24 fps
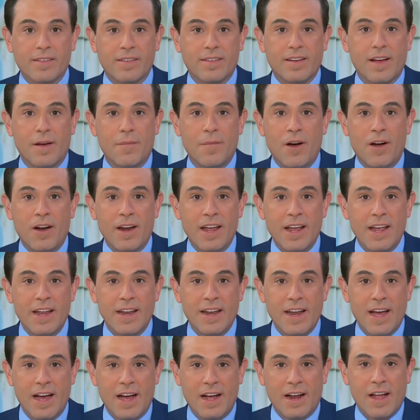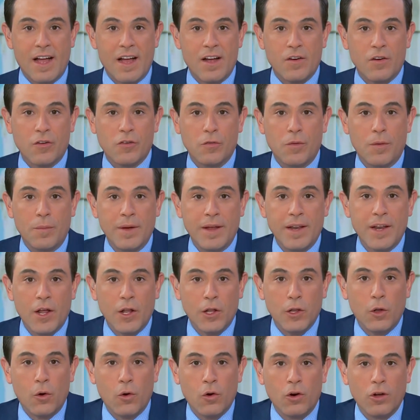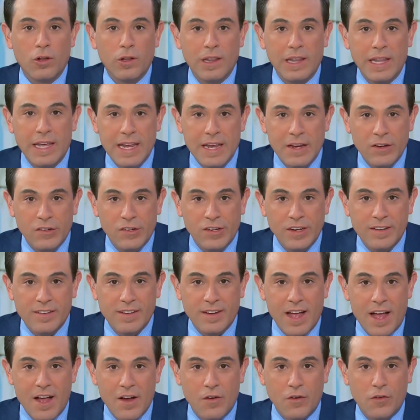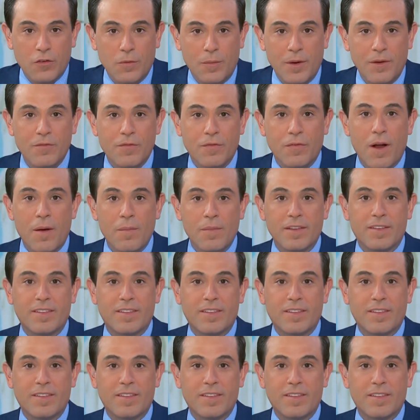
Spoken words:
come on in, Congresswoman Laurel Lee. She is a congresswoman from the